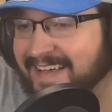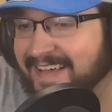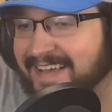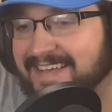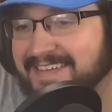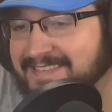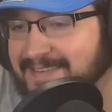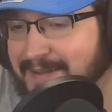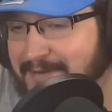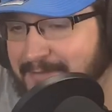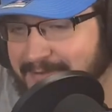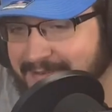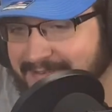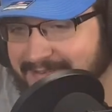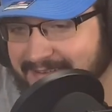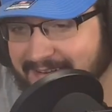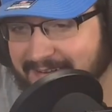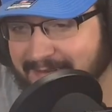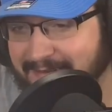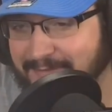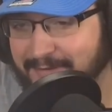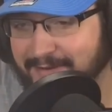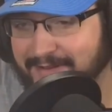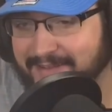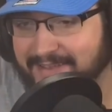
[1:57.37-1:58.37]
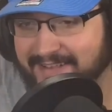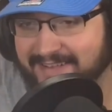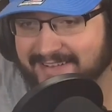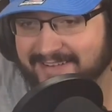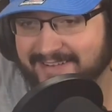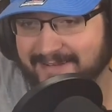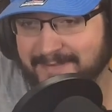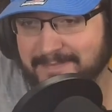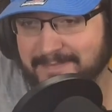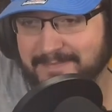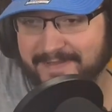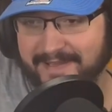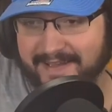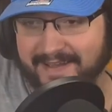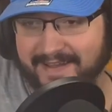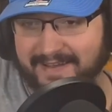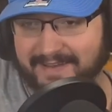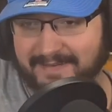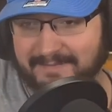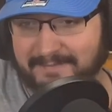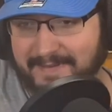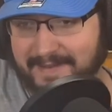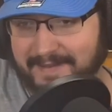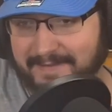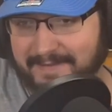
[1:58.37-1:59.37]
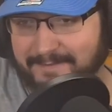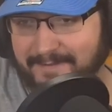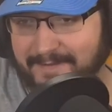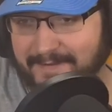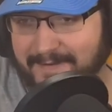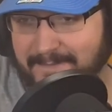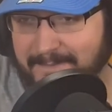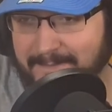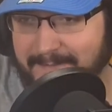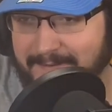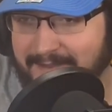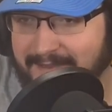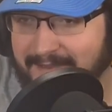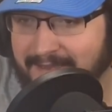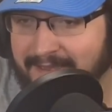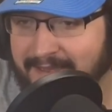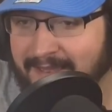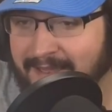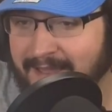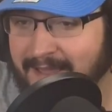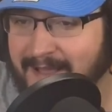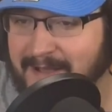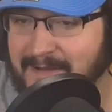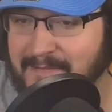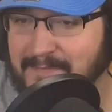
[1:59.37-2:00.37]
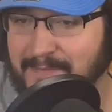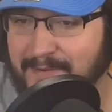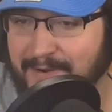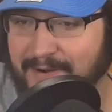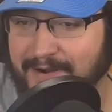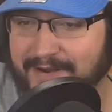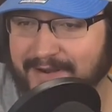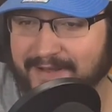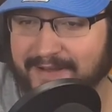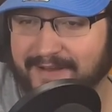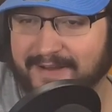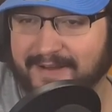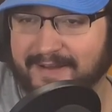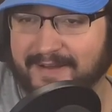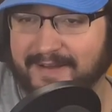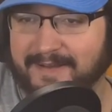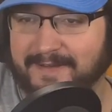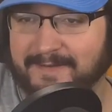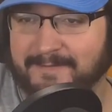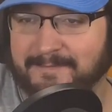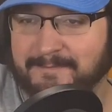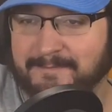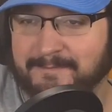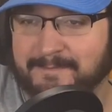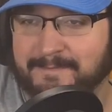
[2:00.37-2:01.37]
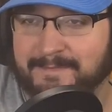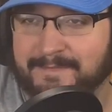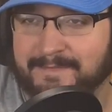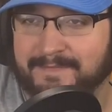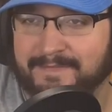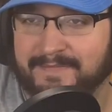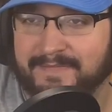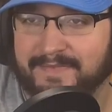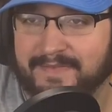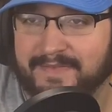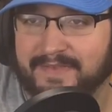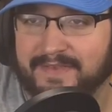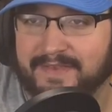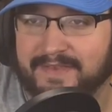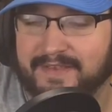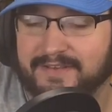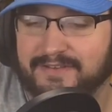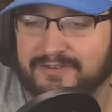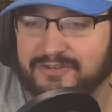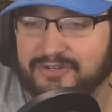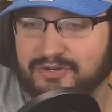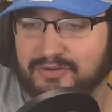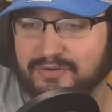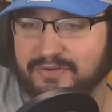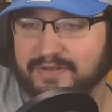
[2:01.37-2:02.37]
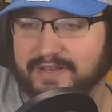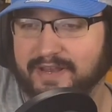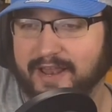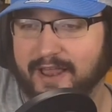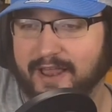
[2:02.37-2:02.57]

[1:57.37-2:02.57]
someone's gonna fucking clip that and make fun of me. But uh, Julian